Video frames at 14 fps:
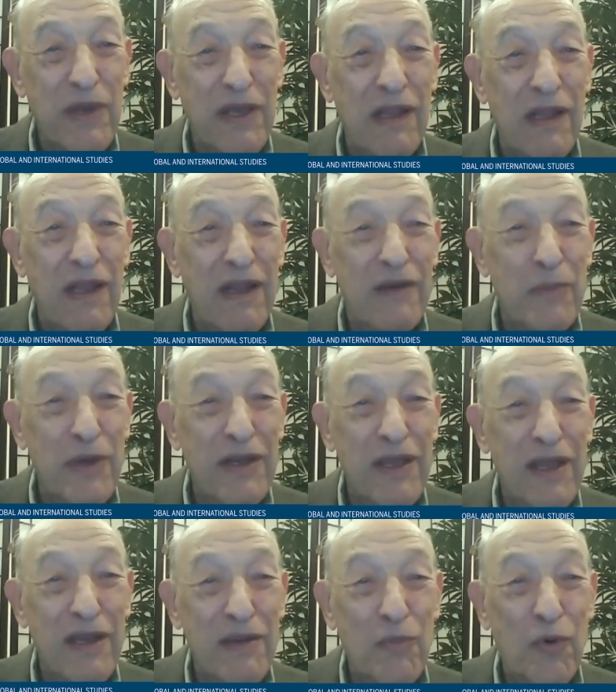a lot of
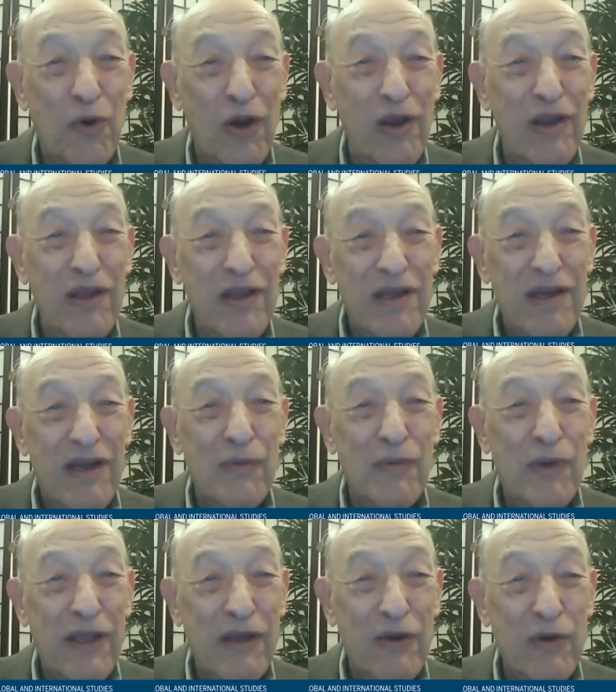money anymore
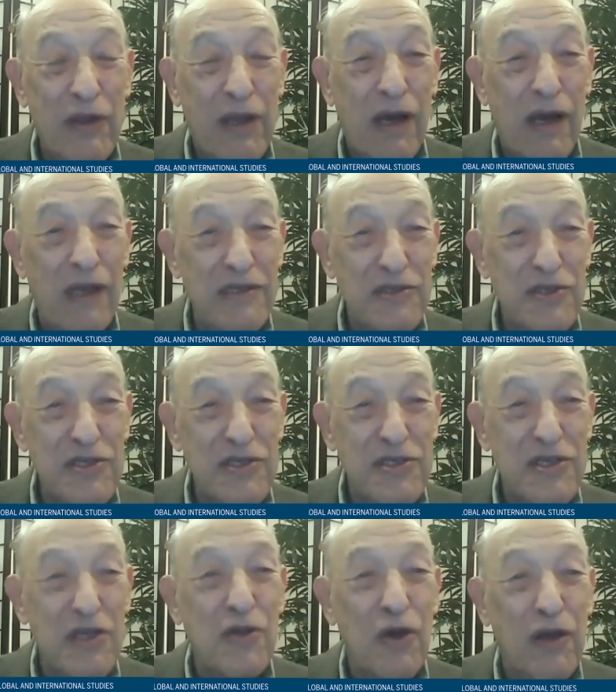when I go to colleges
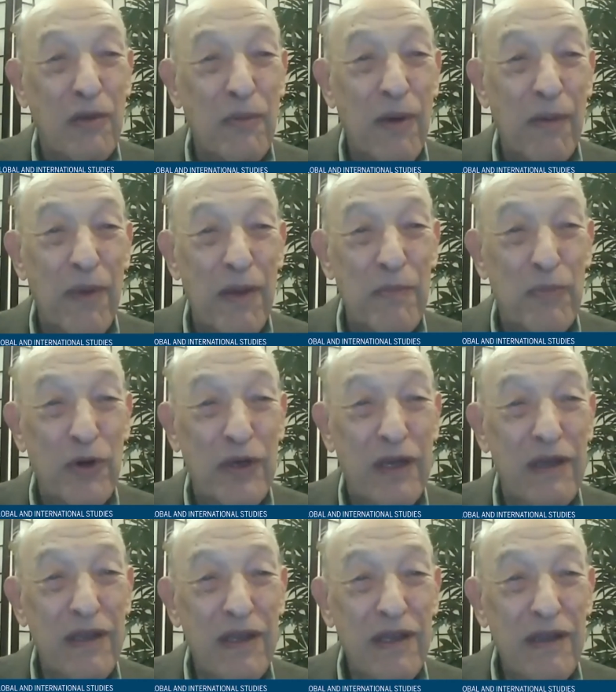to talk about my book.
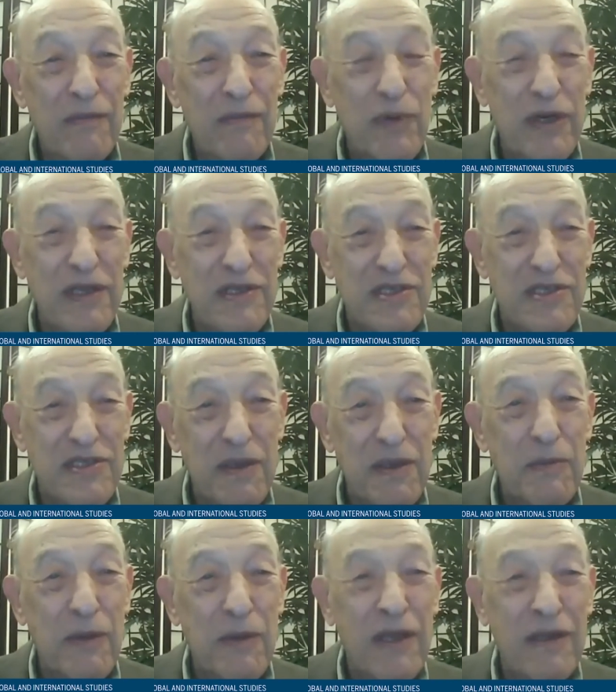But it's
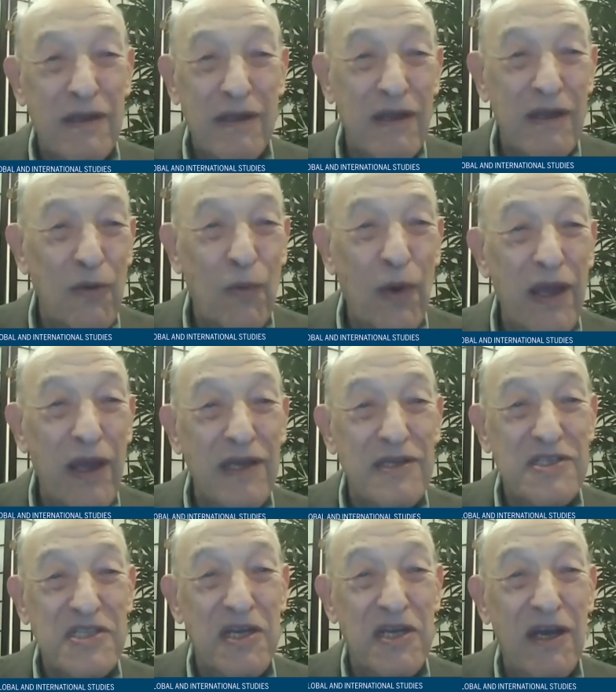in a way a
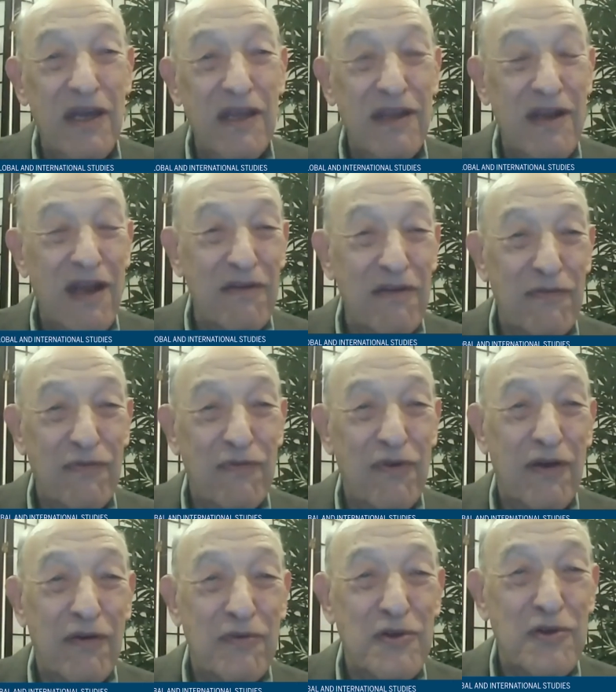sign that I've
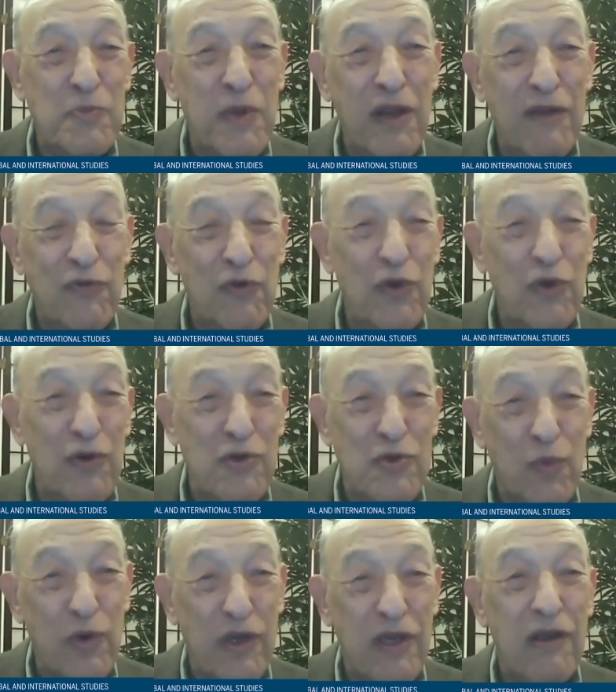spent a few years
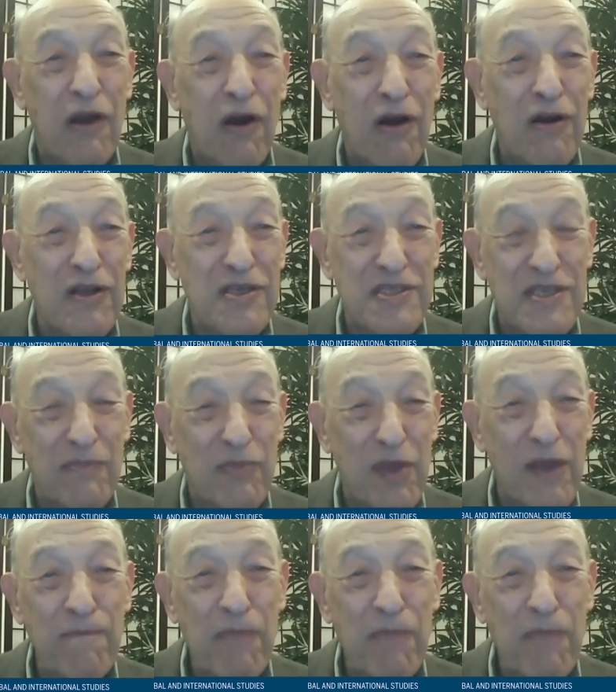working hard at something,